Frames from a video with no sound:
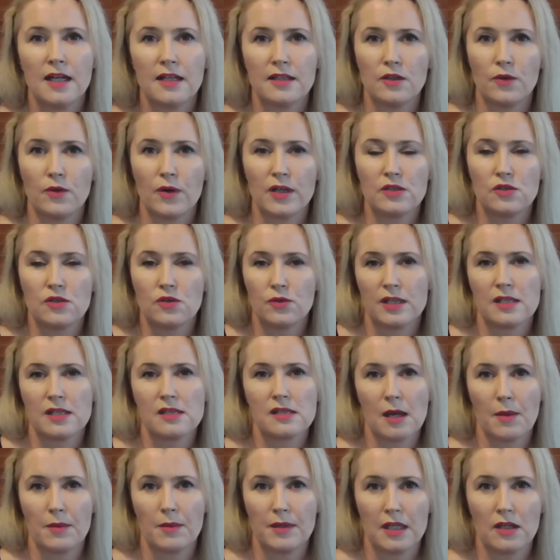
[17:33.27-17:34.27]
you are doing
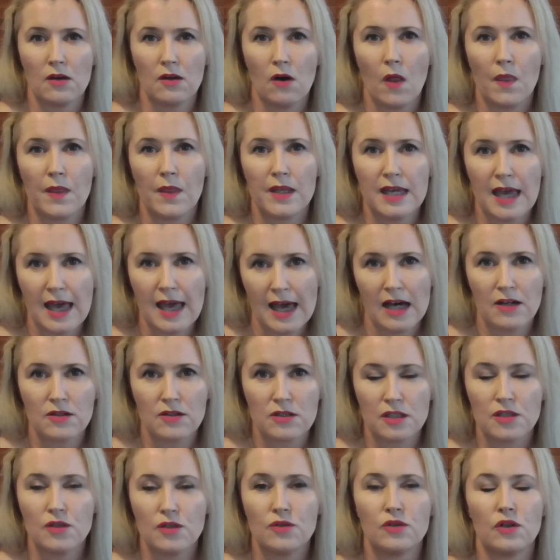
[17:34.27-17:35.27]
something on the
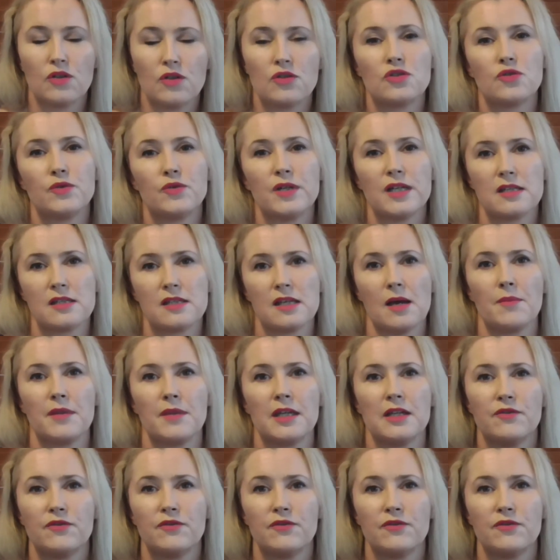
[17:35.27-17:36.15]
outer you're not doing something